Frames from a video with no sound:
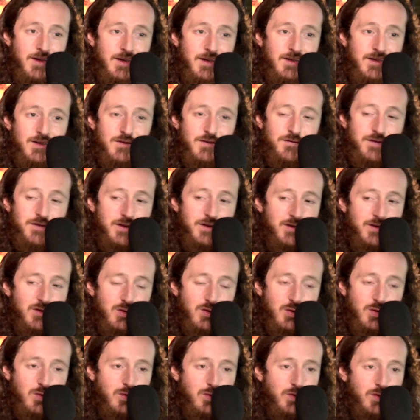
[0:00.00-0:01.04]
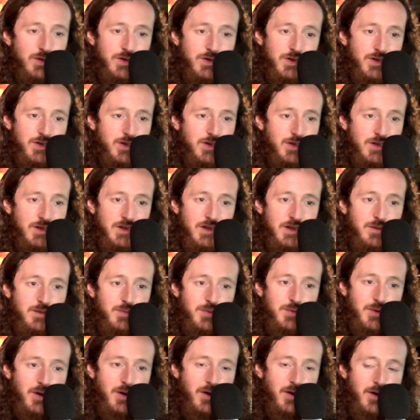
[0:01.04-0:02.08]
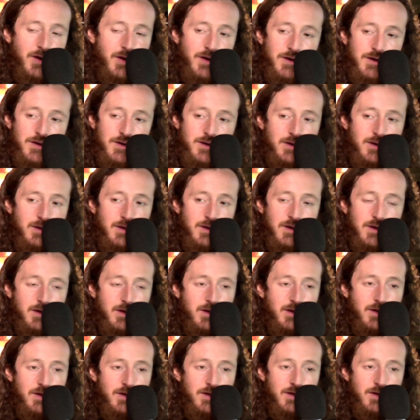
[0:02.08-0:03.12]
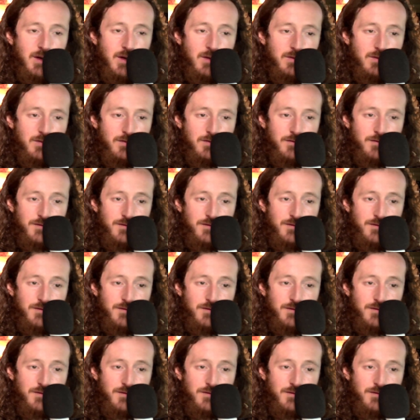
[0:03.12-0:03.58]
this physical is just temporary. Some